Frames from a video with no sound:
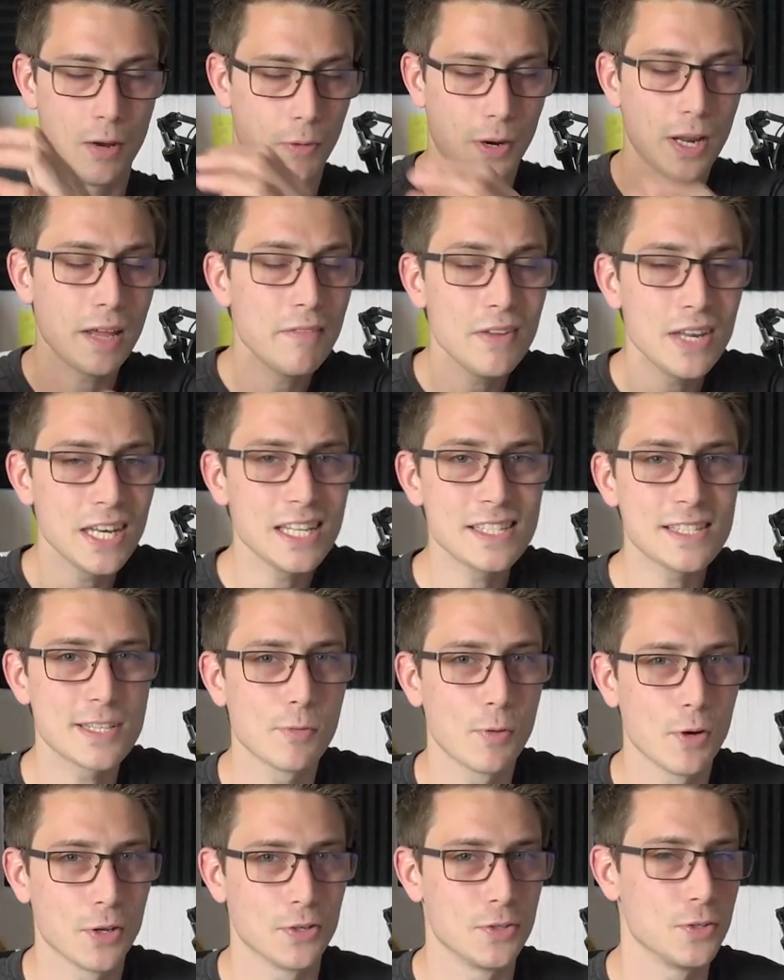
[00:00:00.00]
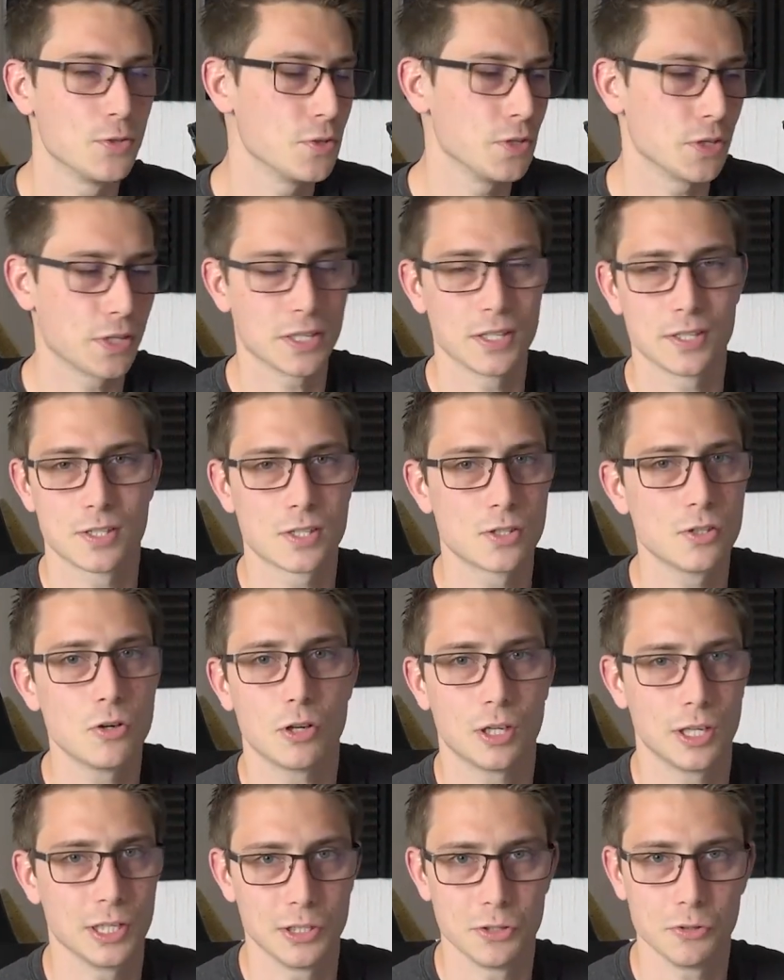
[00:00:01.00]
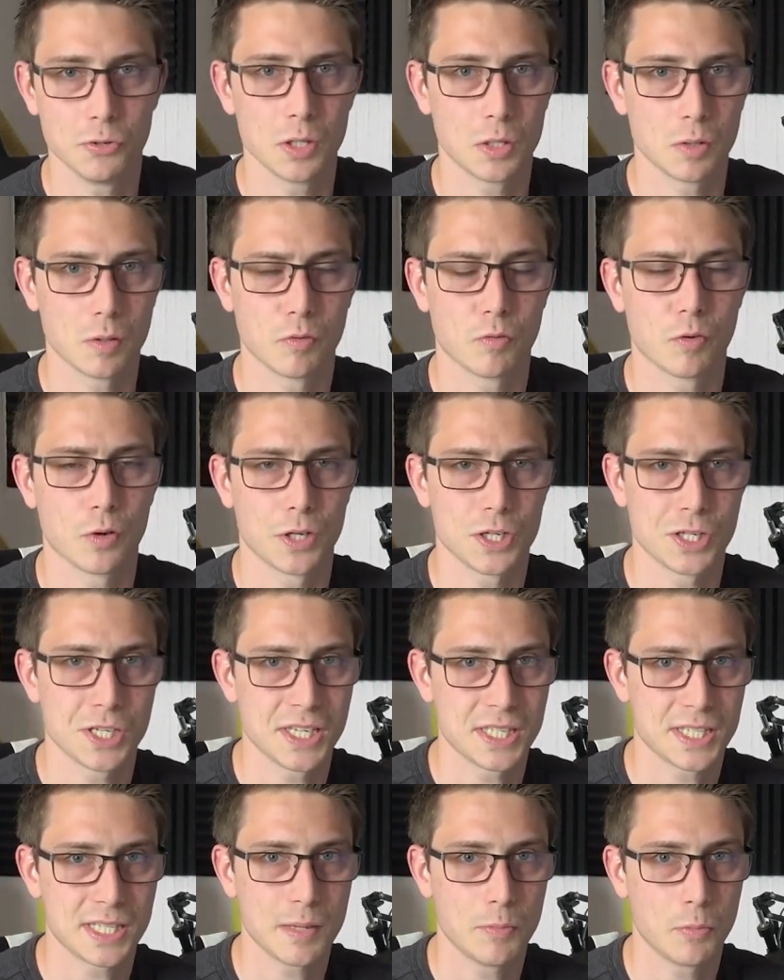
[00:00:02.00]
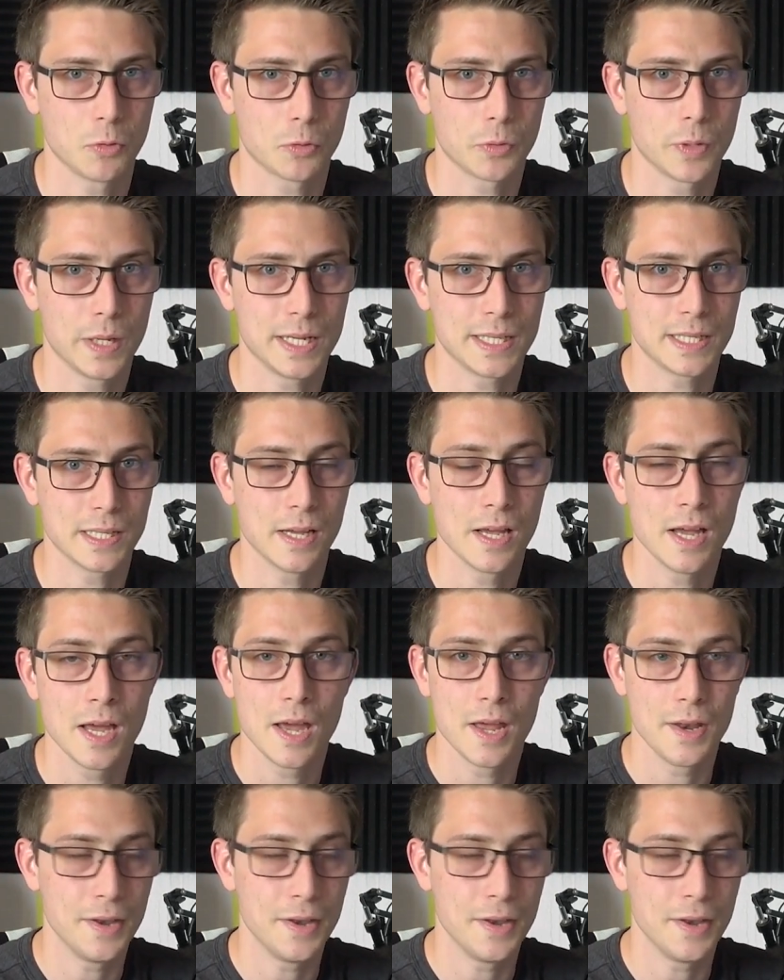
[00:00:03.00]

Whatever it is you want to do, you can certainly do it with Wondershare Demo Creator.